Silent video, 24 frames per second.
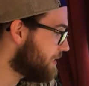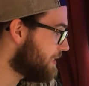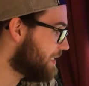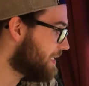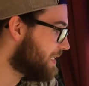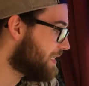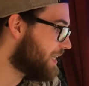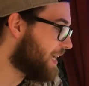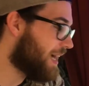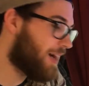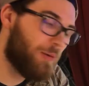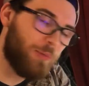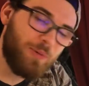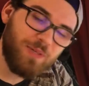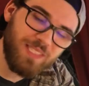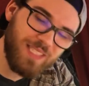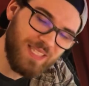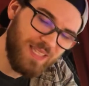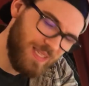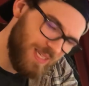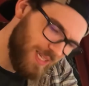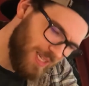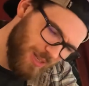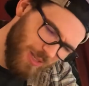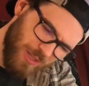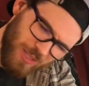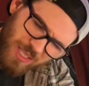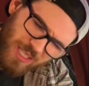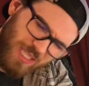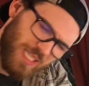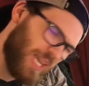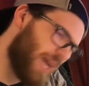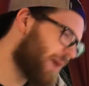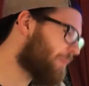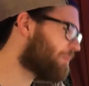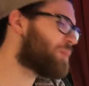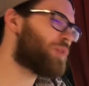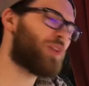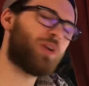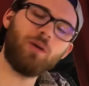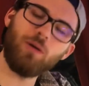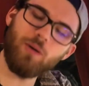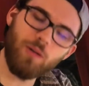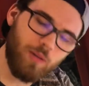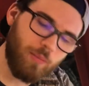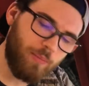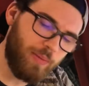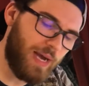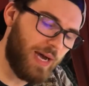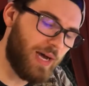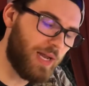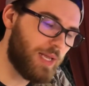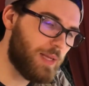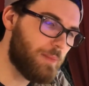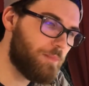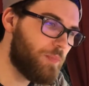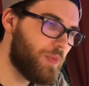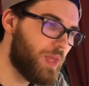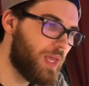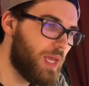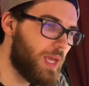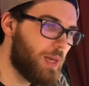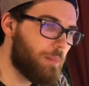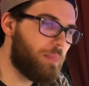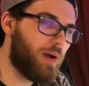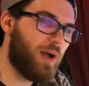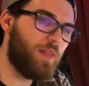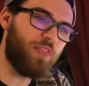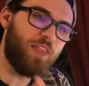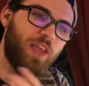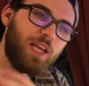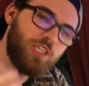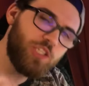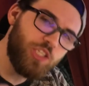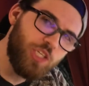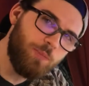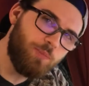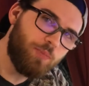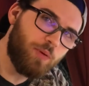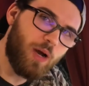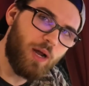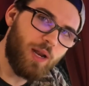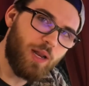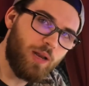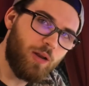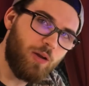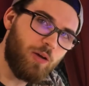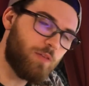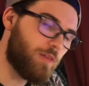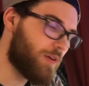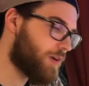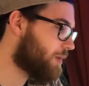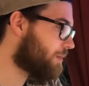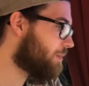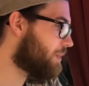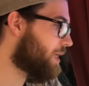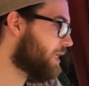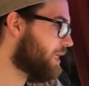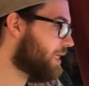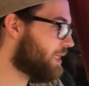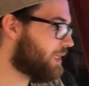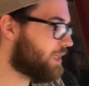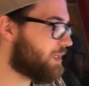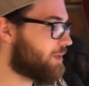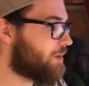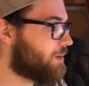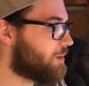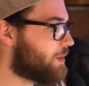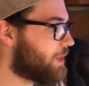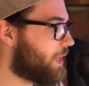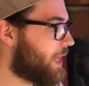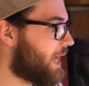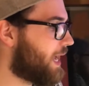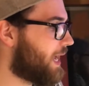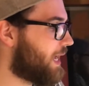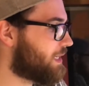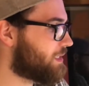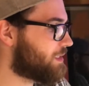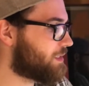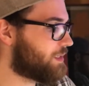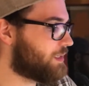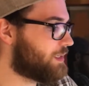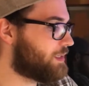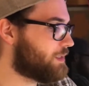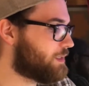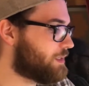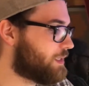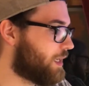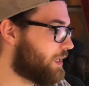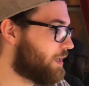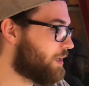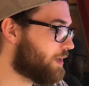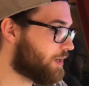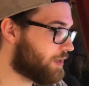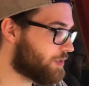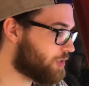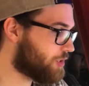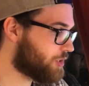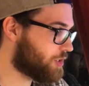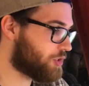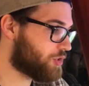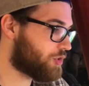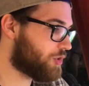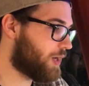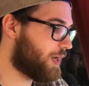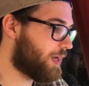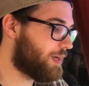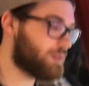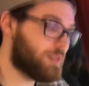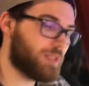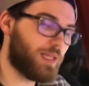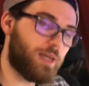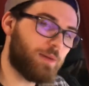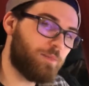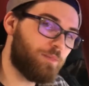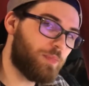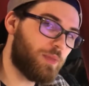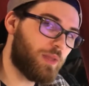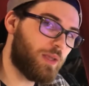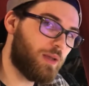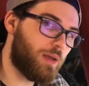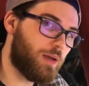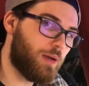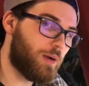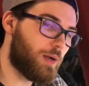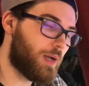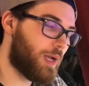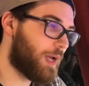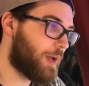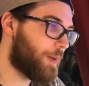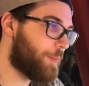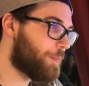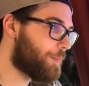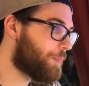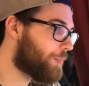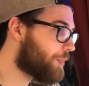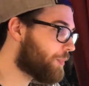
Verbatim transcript: And I was a little skeptical about it, but then she brought it over to me in a little glass and said, "Here, just try it." I was like, "Okay."